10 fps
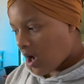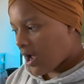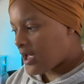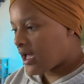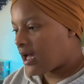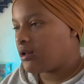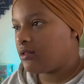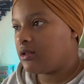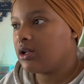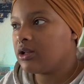I added
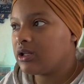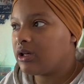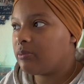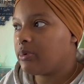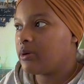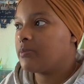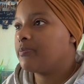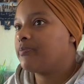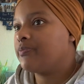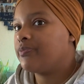the clip
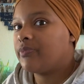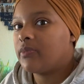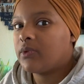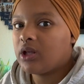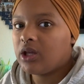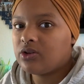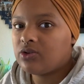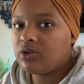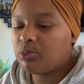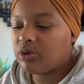into
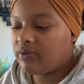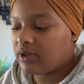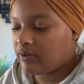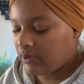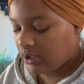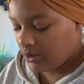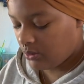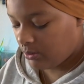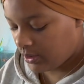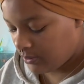the previous video,
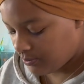but